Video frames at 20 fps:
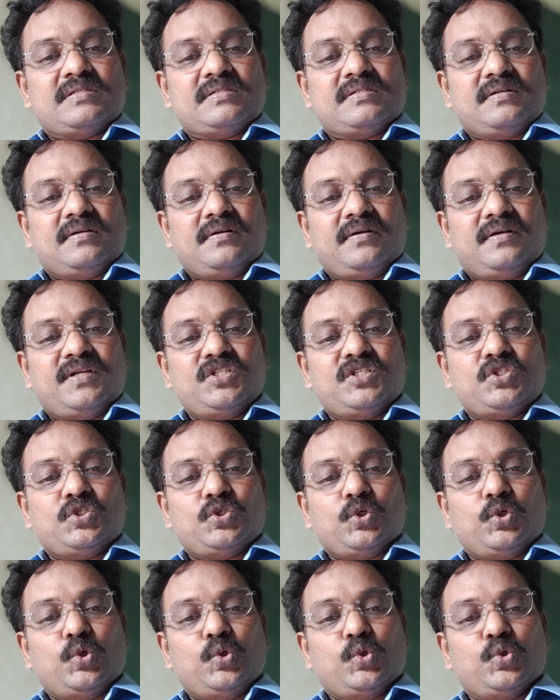
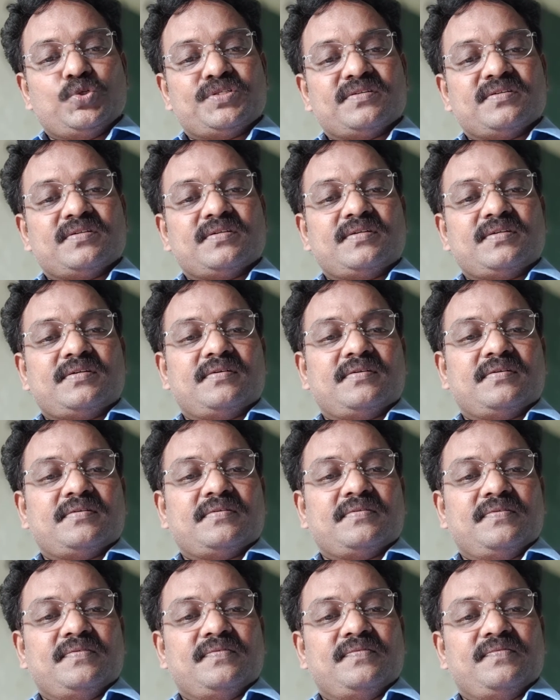disillusioned
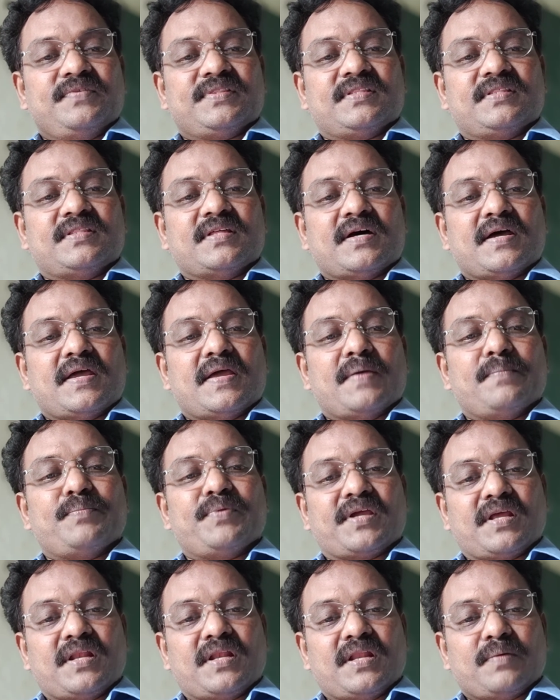with the
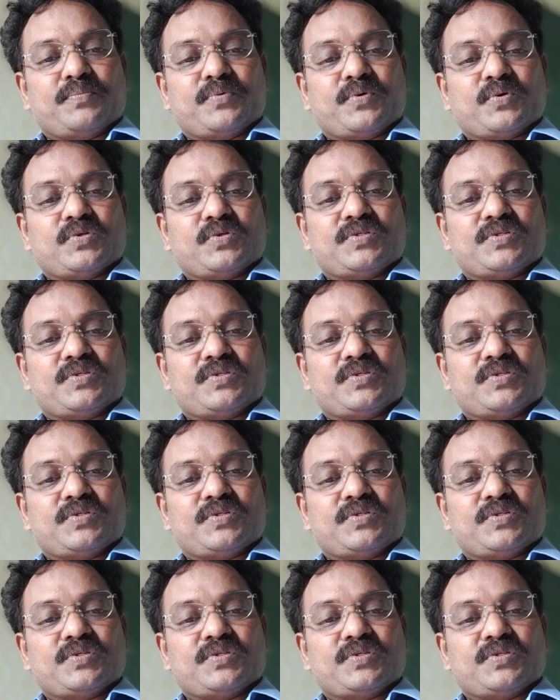empirical approach.